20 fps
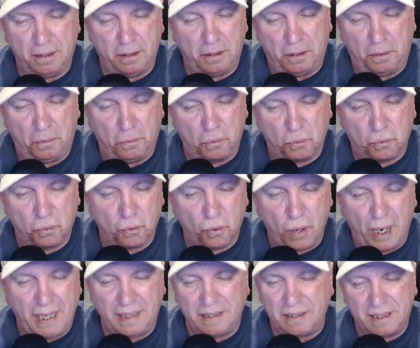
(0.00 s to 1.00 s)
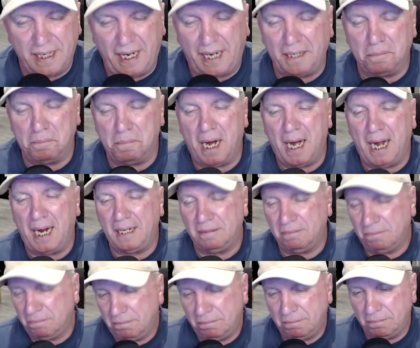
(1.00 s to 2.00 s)
the right state of
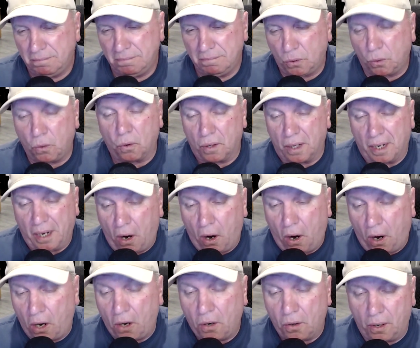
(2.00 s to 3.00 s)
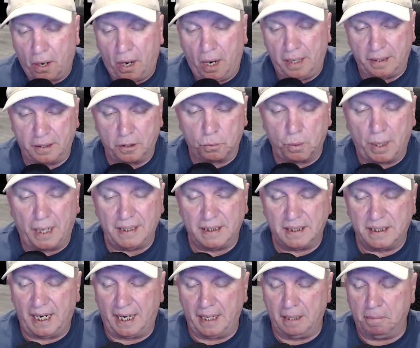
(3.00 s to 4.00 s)
mind or are on the right
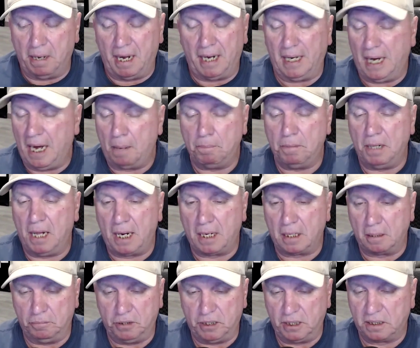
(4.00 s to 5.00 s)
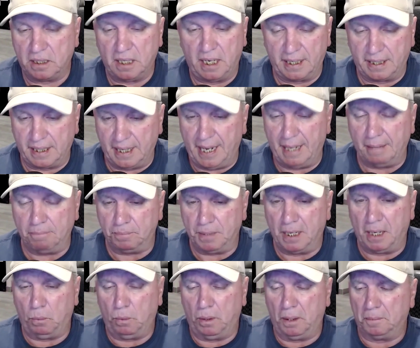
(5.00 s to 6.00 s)
state of mind, I'll block them just like that.
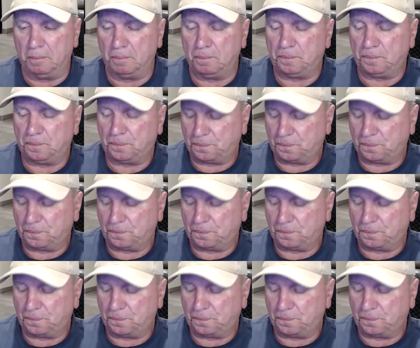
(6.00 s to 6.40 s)
I will.